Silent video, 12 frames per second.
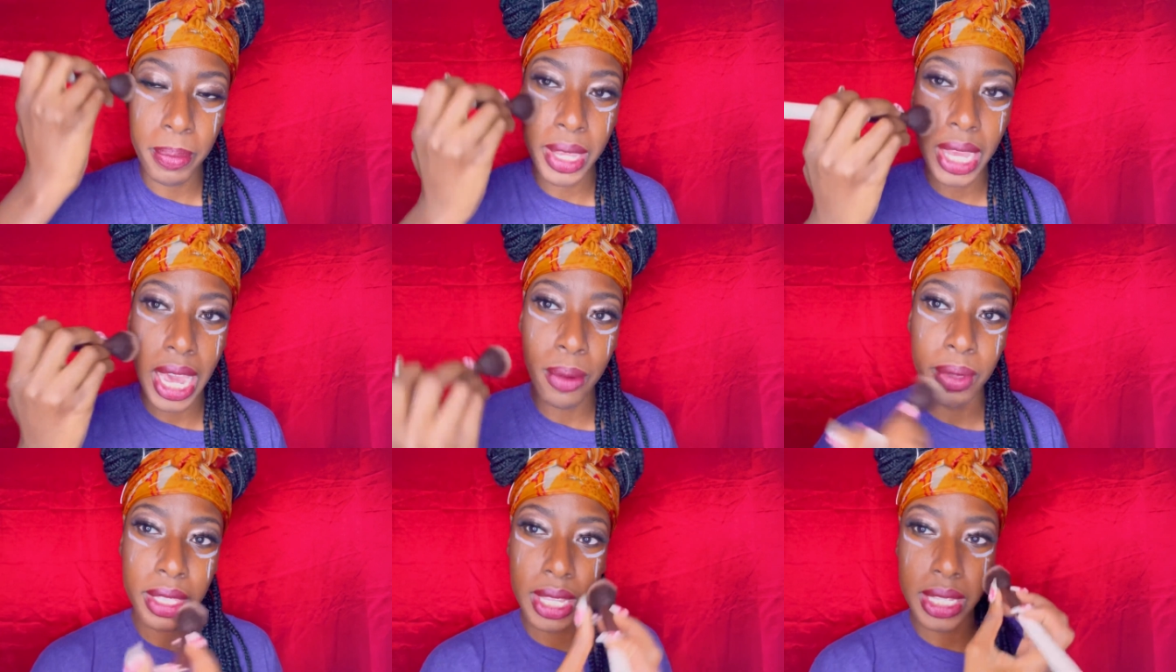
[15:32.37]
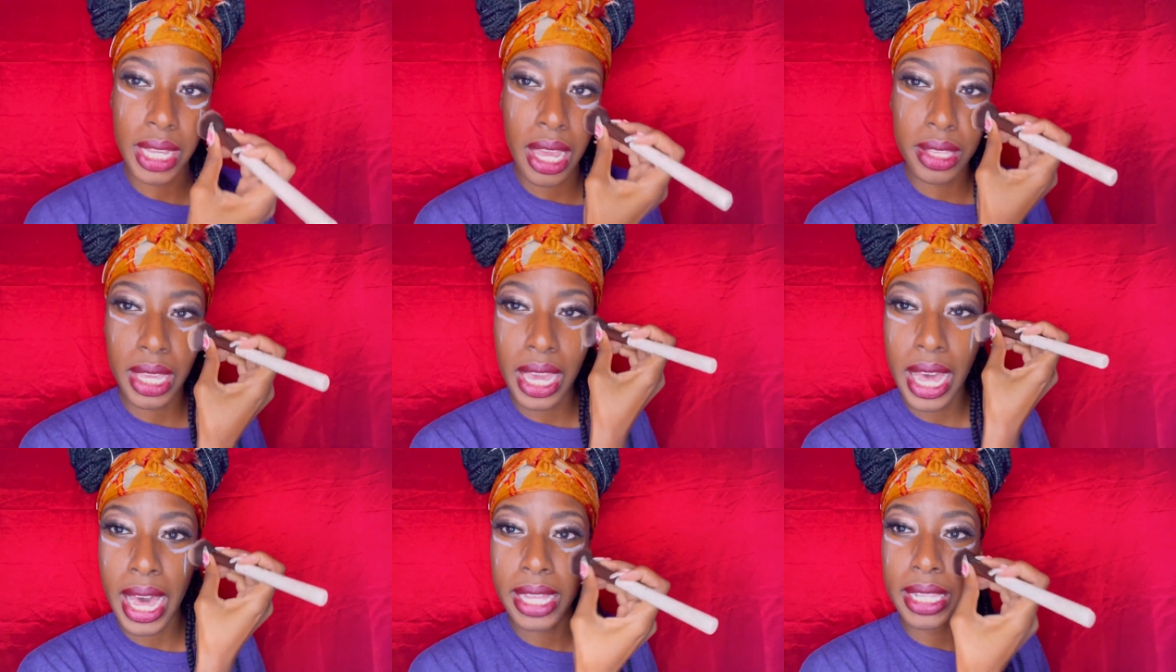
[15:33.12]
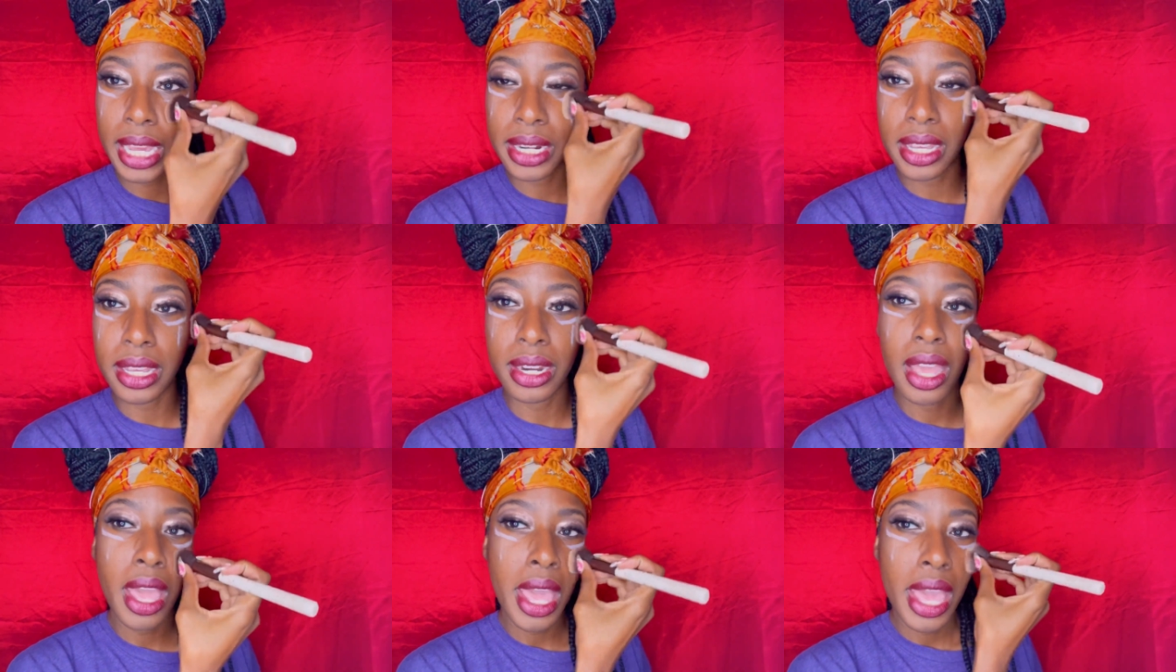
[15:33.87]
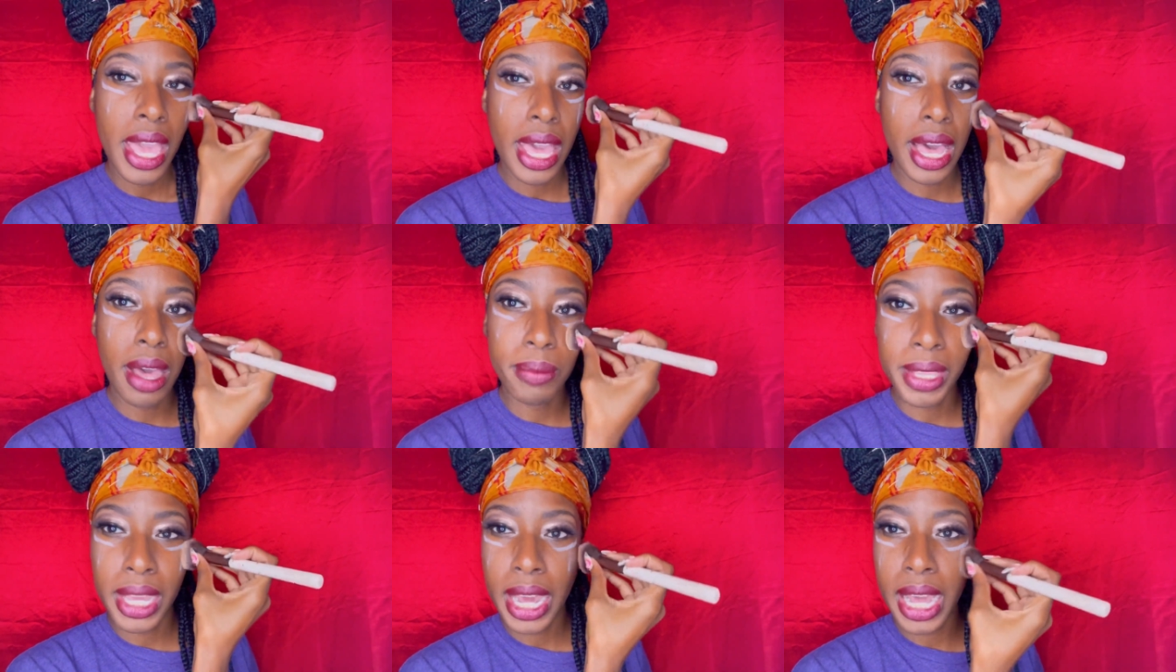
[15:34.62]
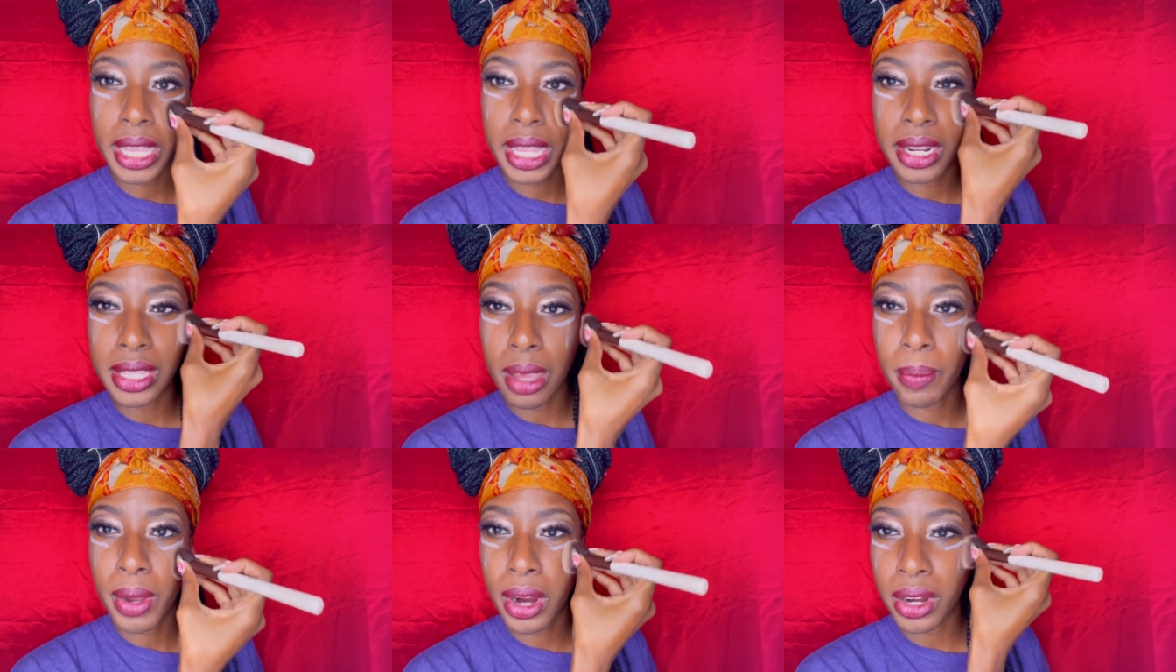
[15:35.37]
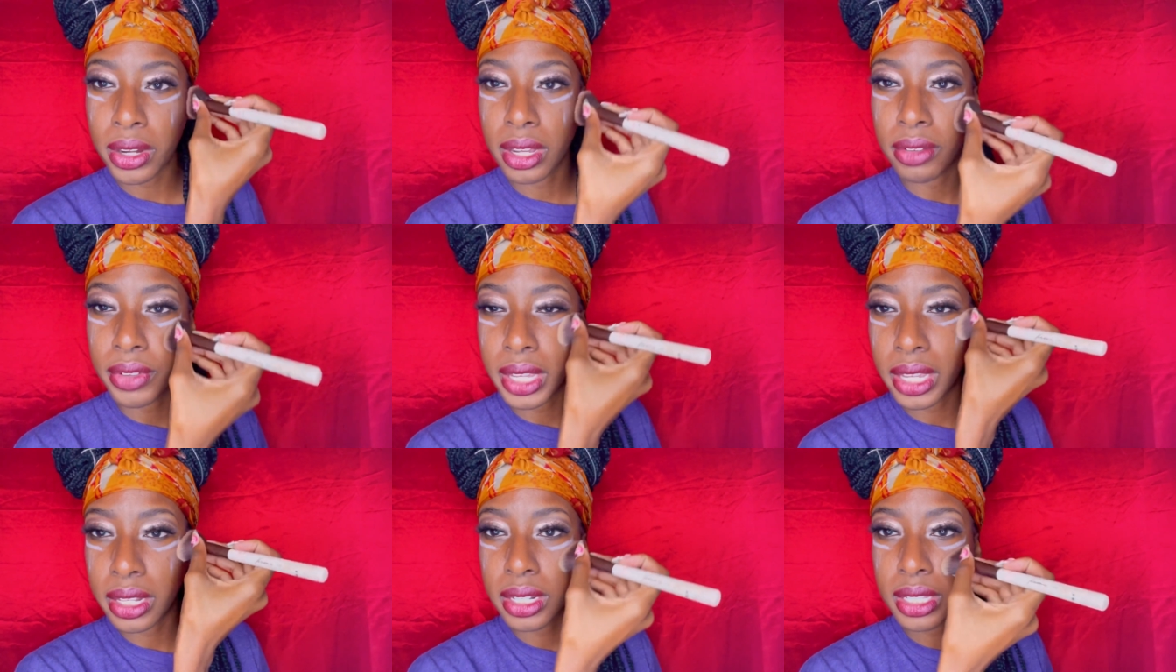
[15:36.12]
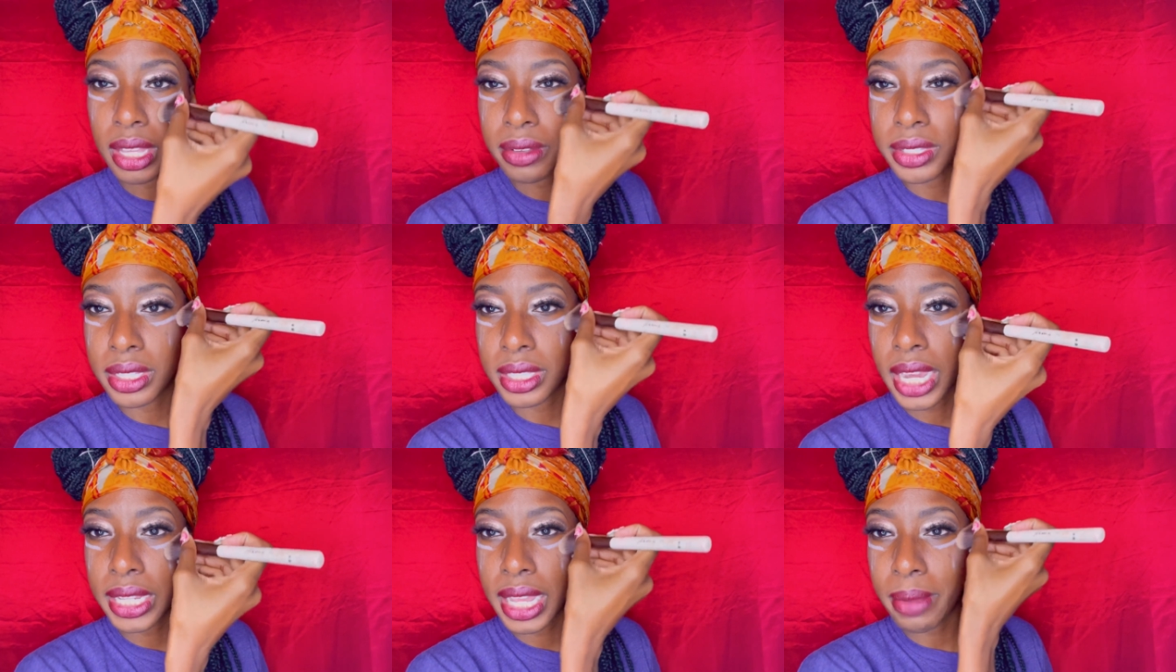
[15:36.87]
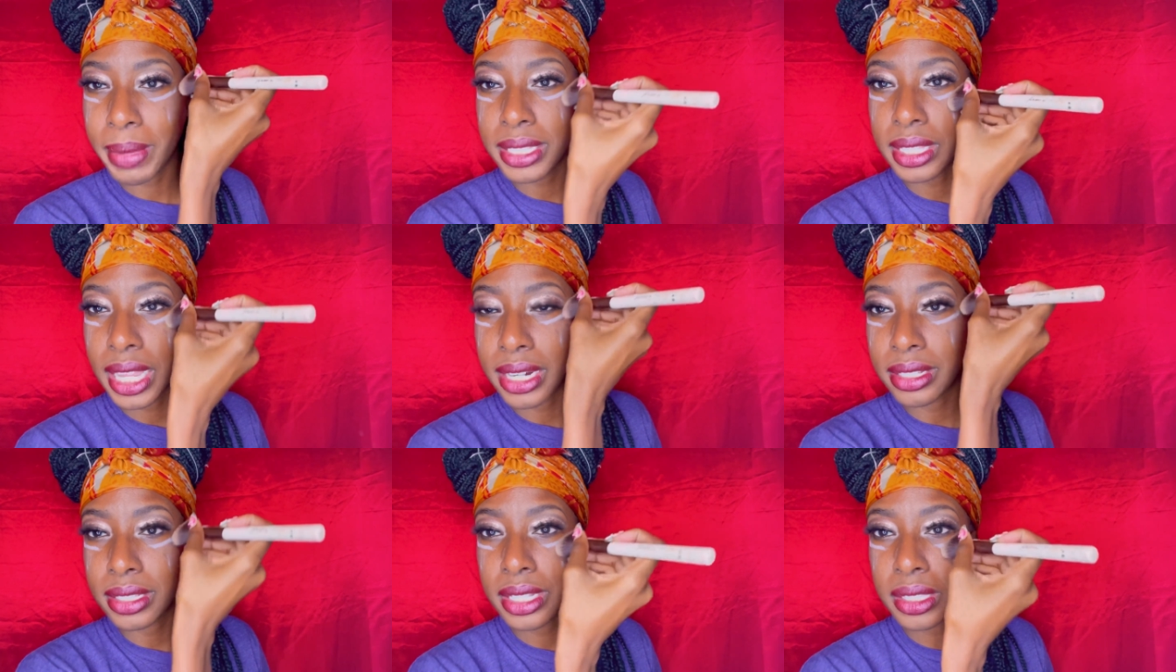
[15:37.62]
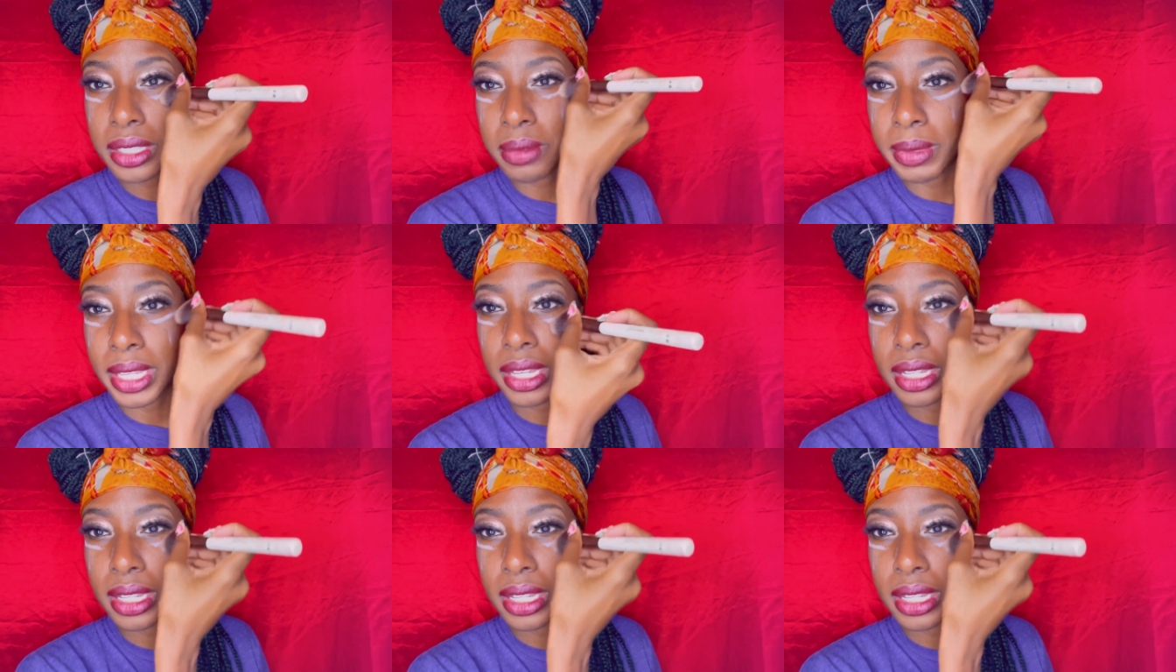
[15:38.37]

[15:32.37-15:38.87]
But I really like how they highlighted that part of it, because I was just like, that makes a lot of sense to me.